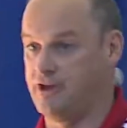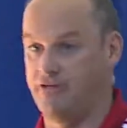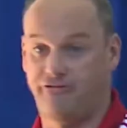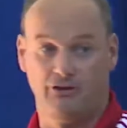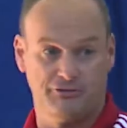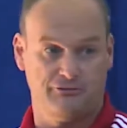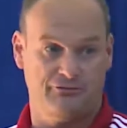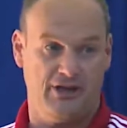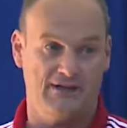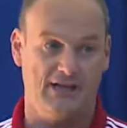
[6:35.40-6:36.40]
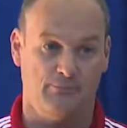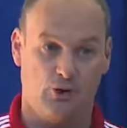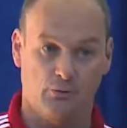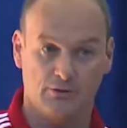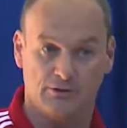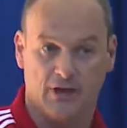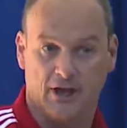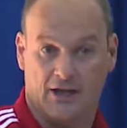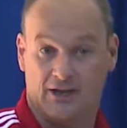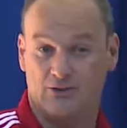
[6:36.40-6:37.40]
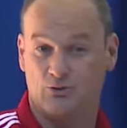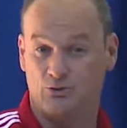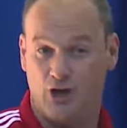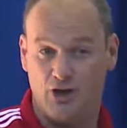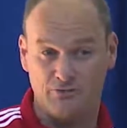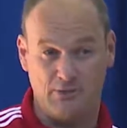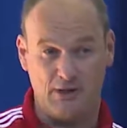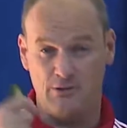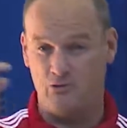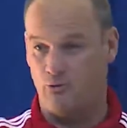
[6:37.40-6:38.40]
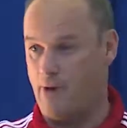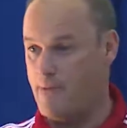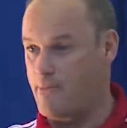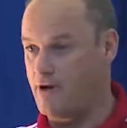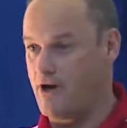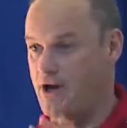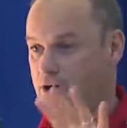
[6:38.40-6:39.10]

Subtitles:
A philosophy at that moment, in 2000, maybe you remember,